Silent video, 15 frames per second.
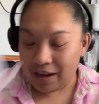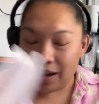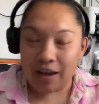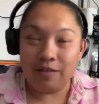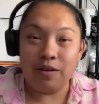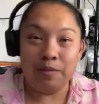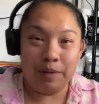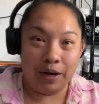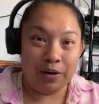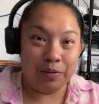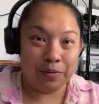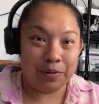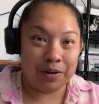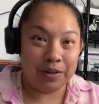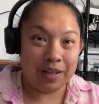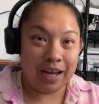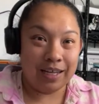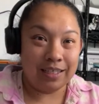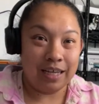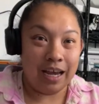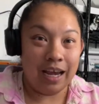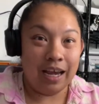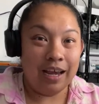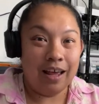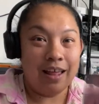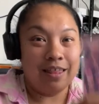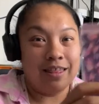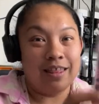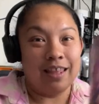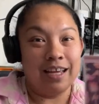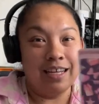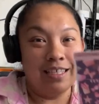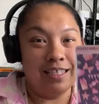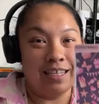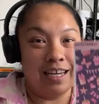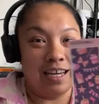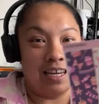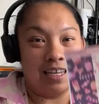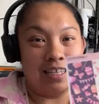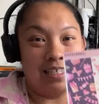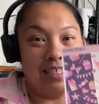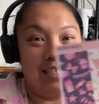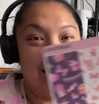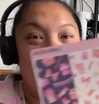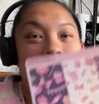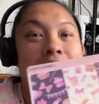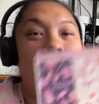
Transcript: If you made an order that day, this is